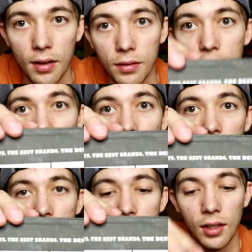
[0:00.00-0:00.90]
out of
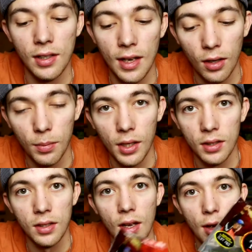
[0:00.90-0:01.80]
this Lucky Tackle
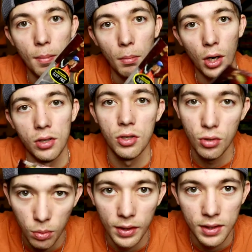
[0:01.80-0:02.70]
Box, March
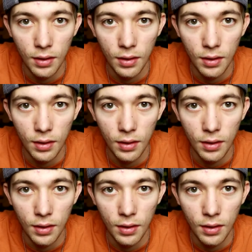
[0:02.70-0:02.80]
twenty